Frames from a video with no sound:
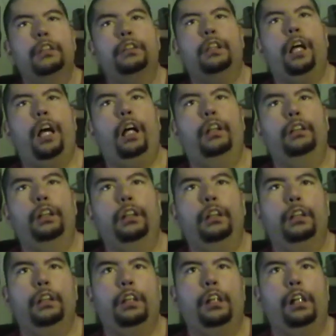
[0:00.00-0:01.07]
Now,
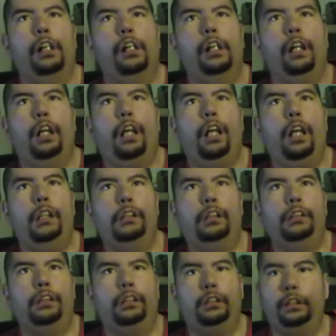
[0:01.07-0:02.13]
is
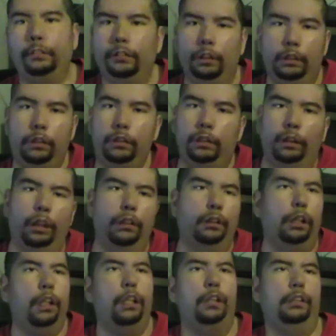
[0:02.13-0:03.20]
it a simple story?